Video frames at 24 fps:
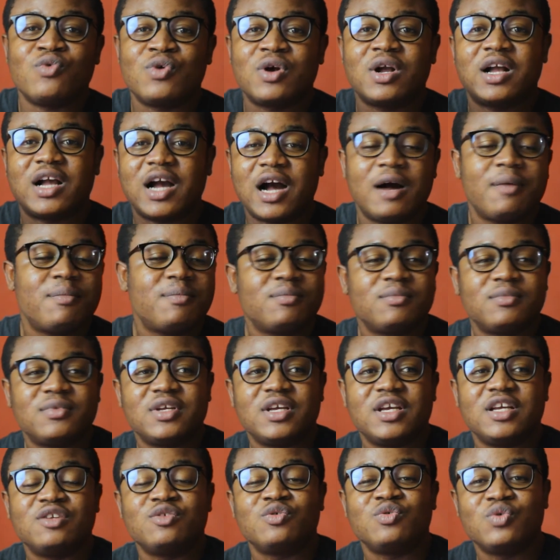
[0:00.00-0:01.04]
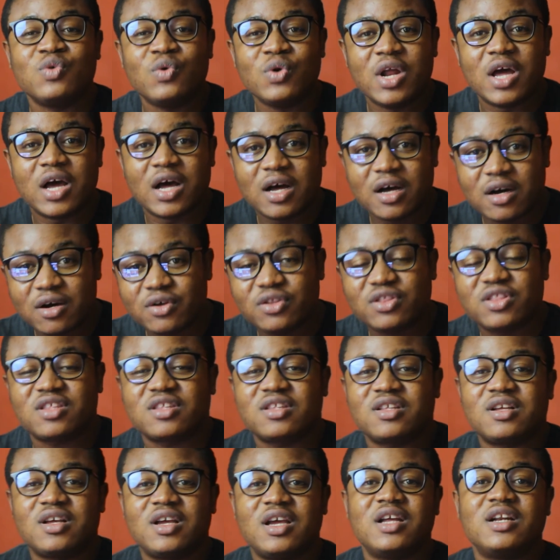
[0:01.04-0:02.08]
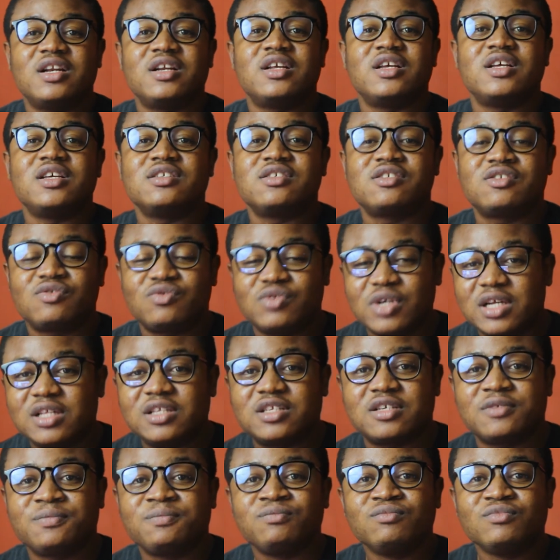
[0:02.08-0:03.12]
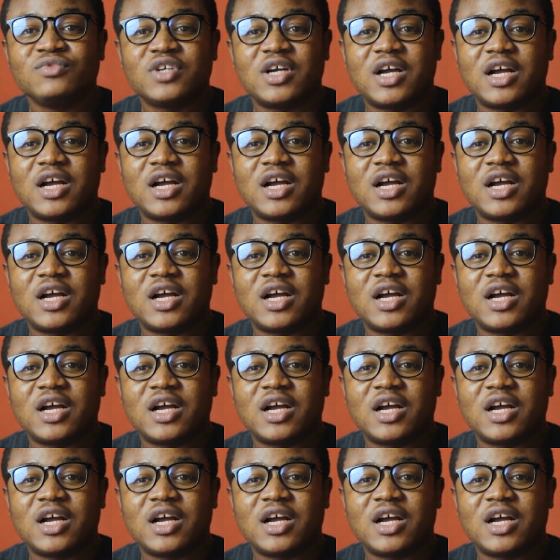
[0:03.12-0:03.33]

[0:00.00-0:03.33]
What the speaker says: will come in good health and in strength